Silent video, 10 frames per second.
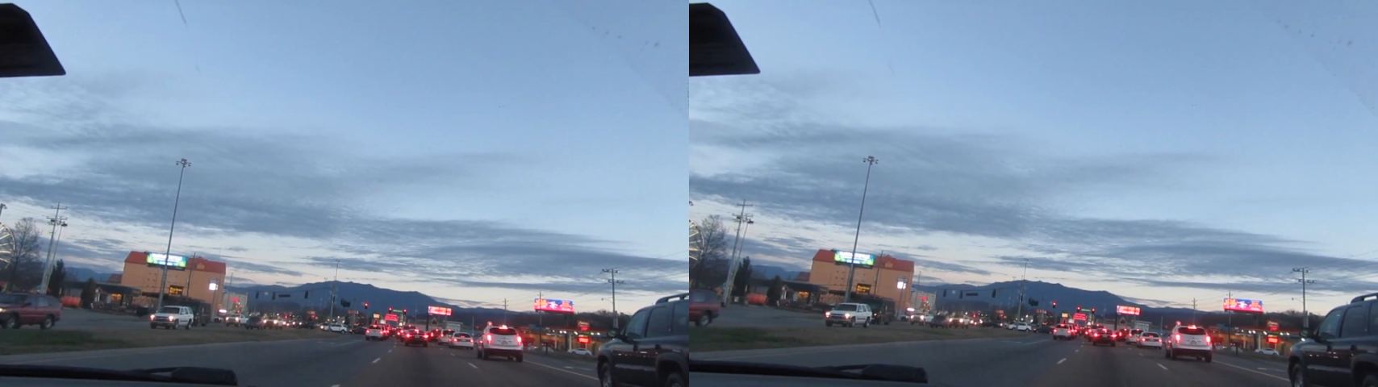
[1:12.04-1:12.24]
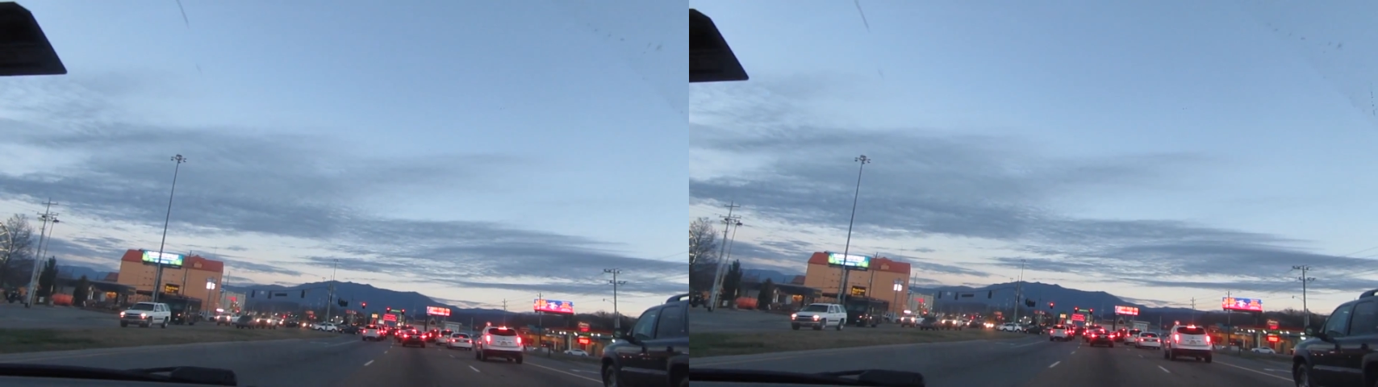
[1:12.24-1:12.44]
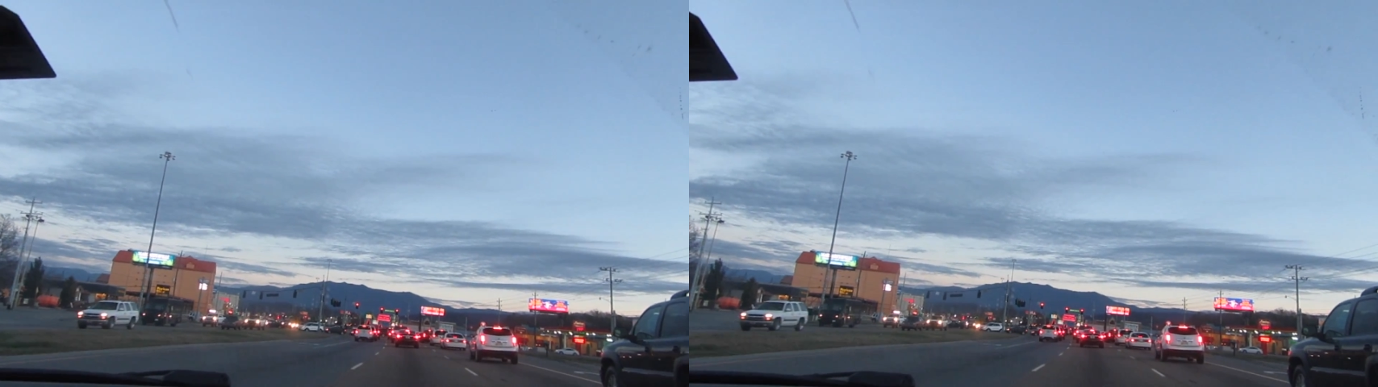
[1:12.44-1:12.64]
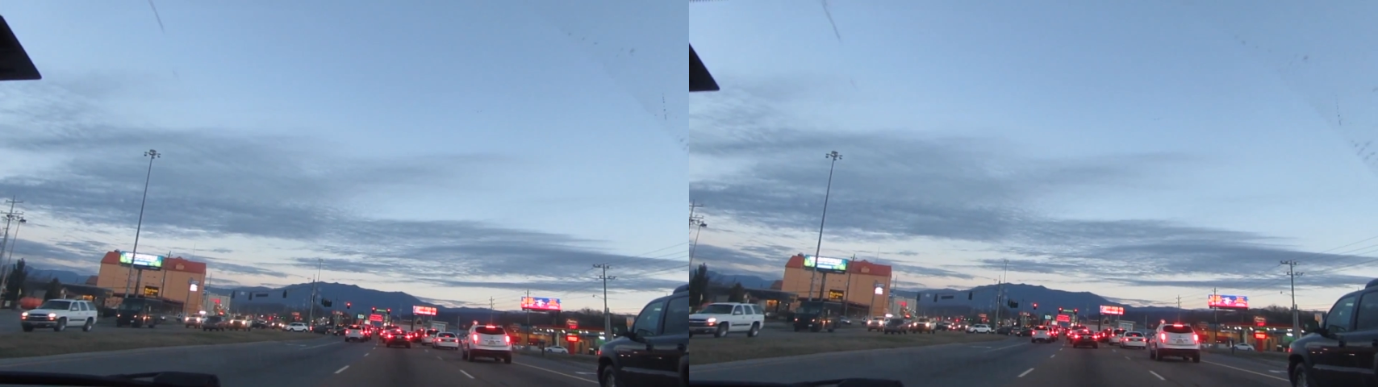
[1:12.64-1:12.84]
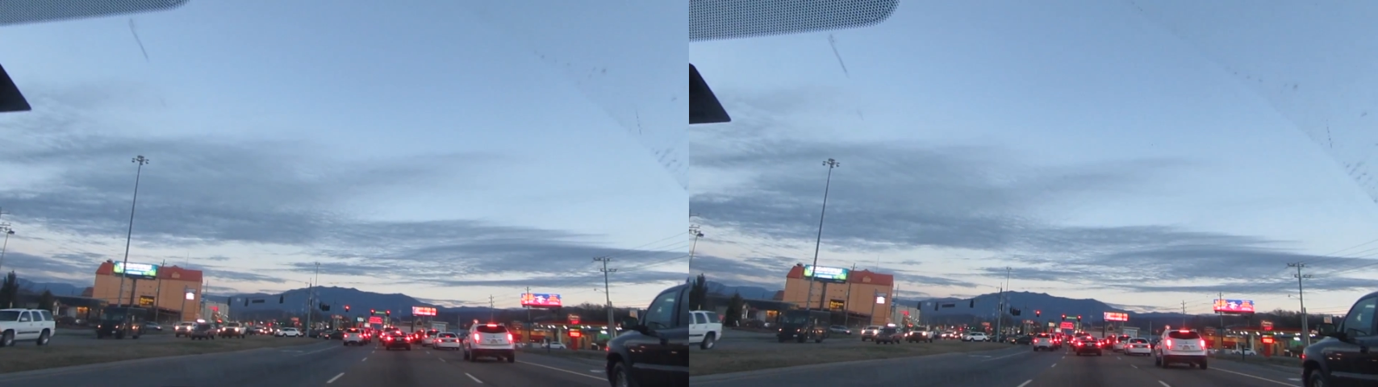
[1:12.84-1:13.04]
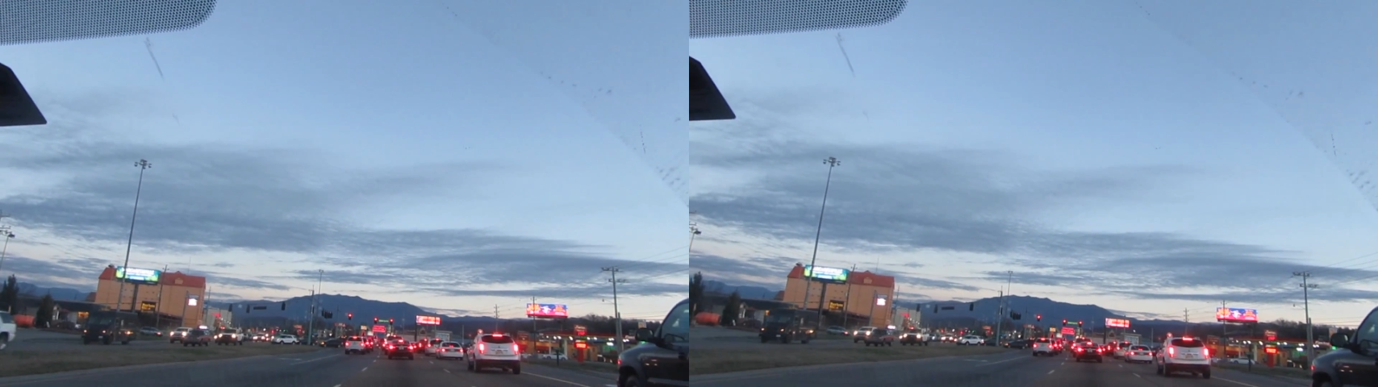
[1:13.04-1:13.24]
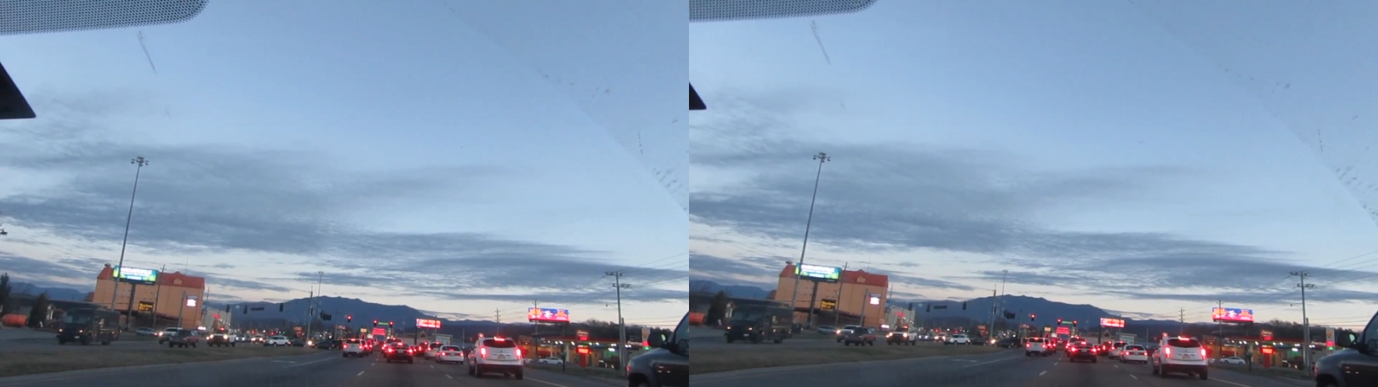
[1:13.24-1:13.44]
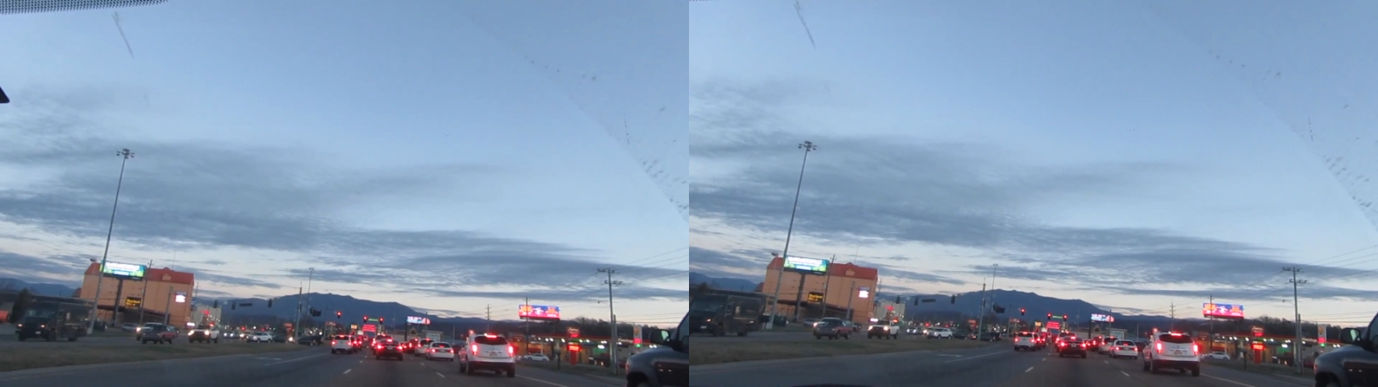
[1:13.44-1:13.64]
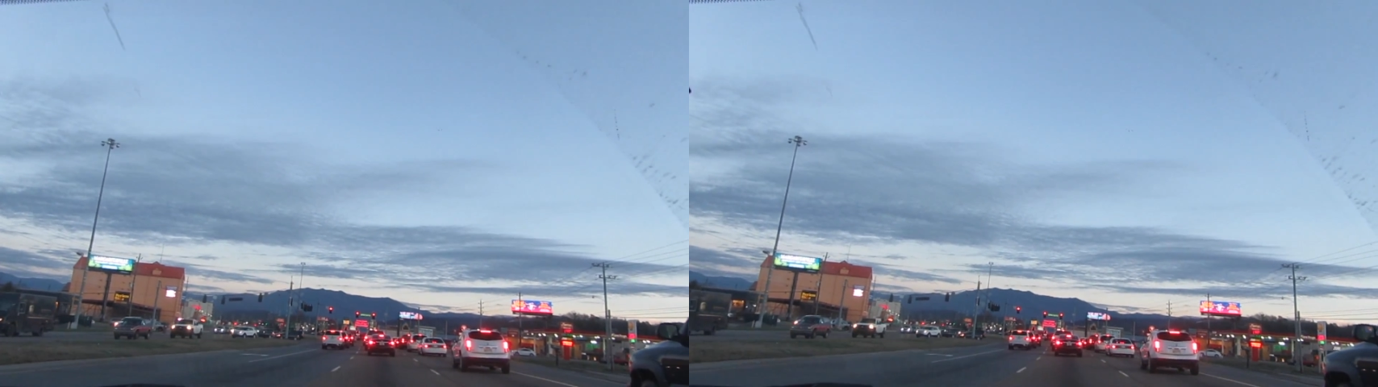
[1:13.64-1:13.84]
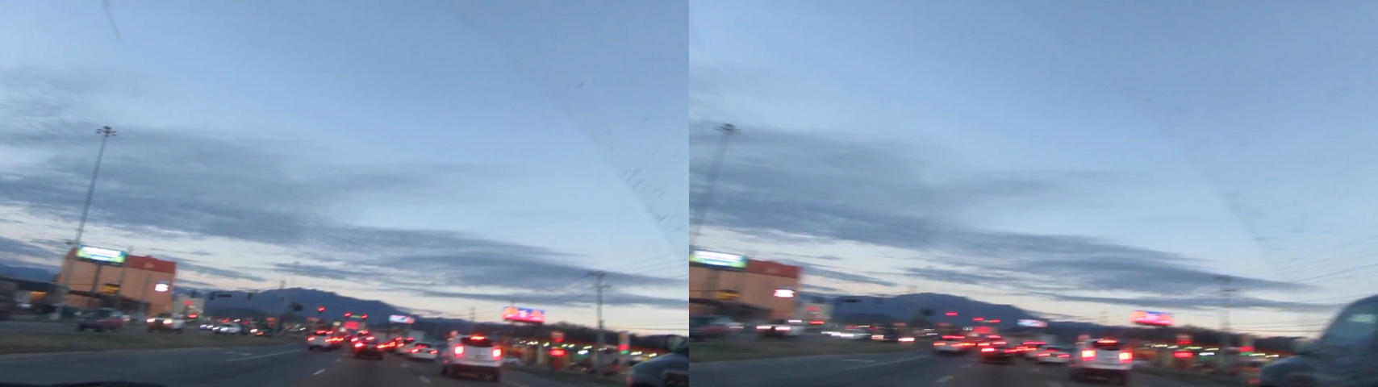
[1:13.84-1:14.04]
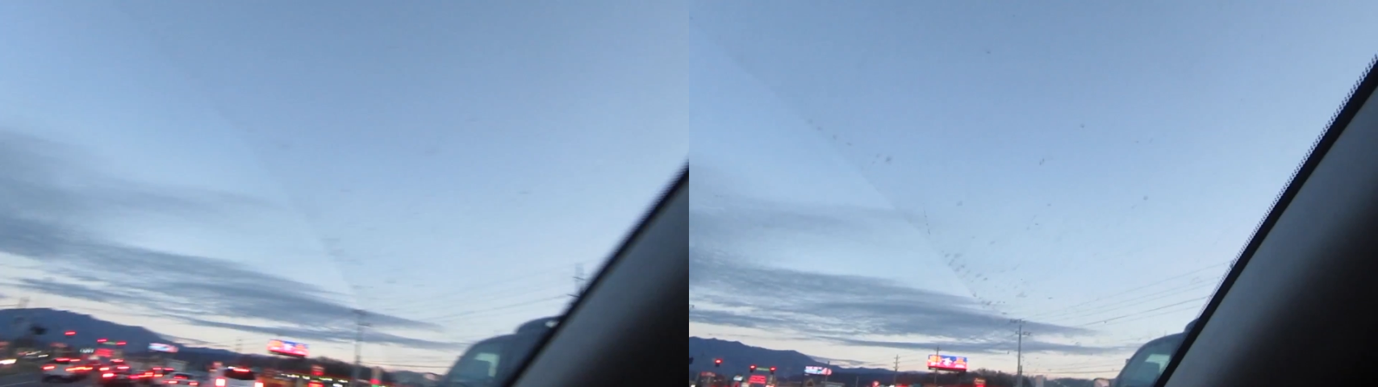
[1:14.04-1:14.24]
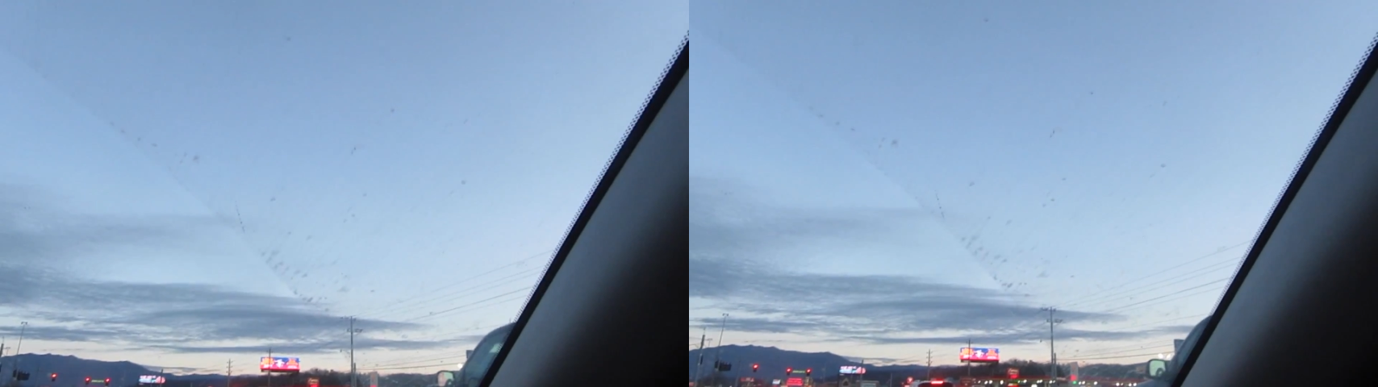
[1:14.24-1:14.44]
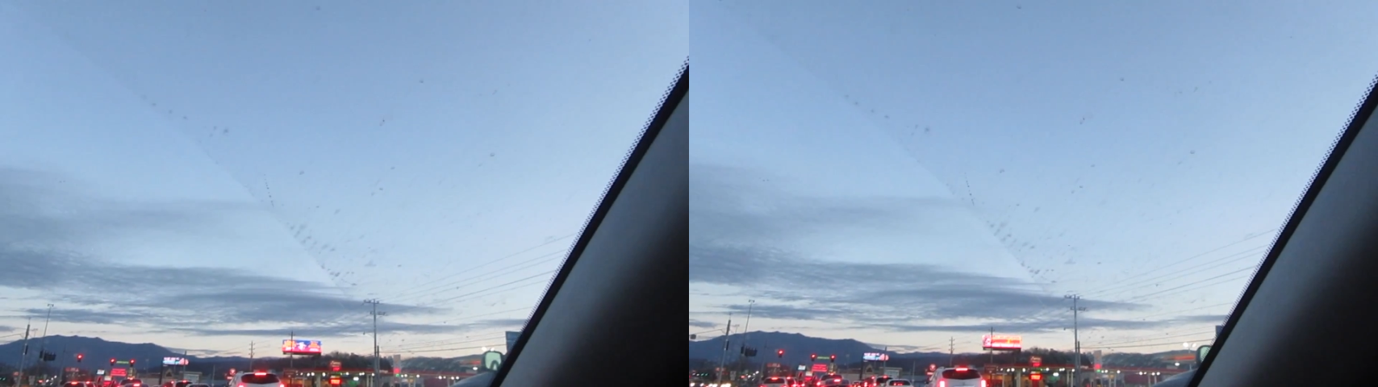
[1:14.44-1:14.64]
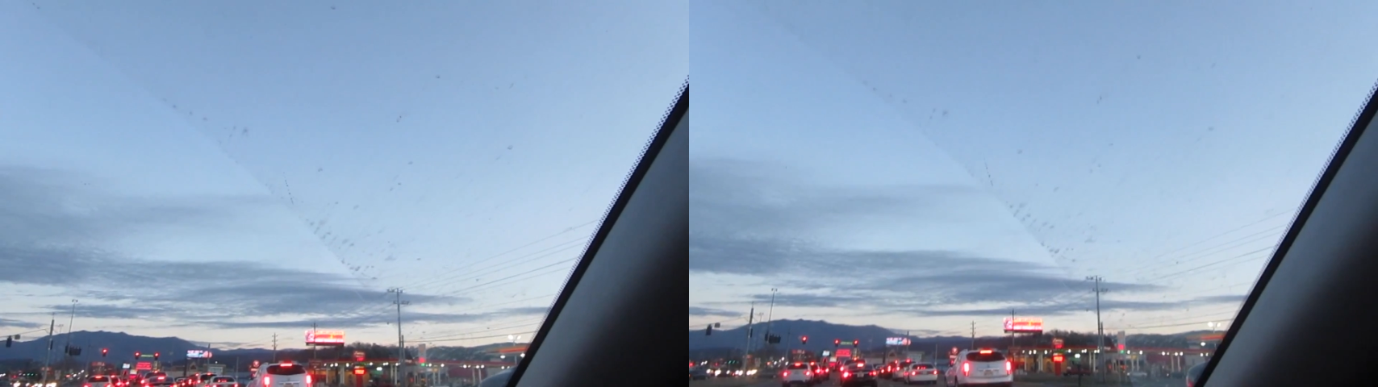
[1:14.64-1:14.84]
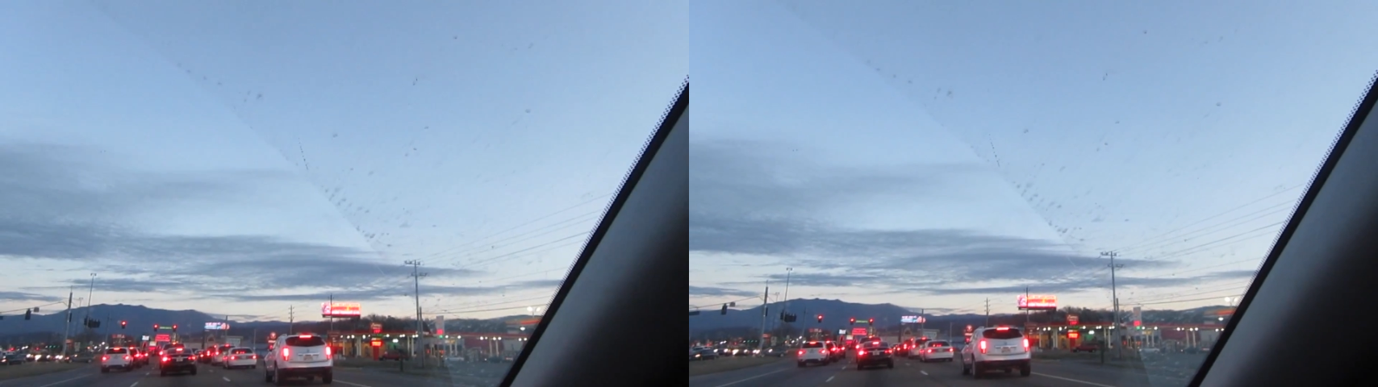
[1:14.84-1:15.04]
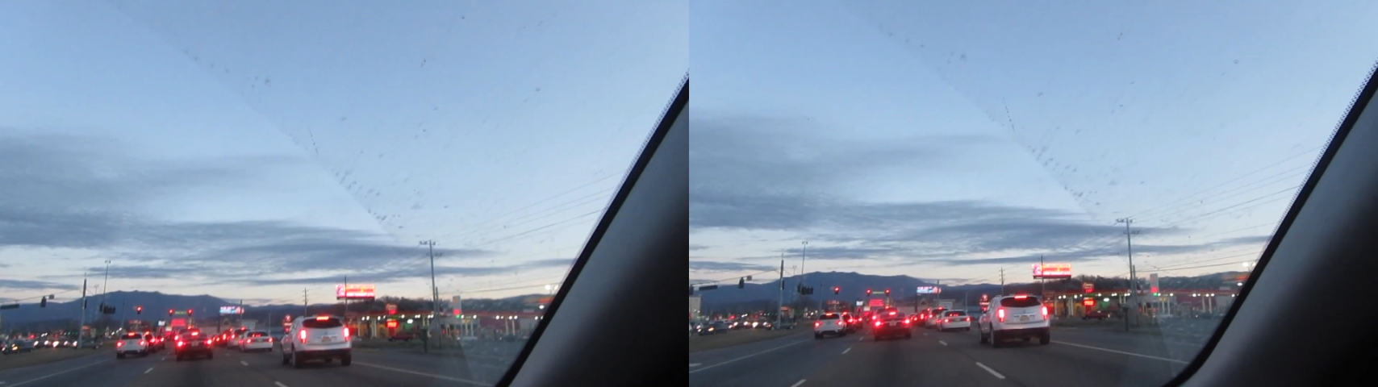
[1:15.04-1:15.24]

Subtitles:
(no speaker visible)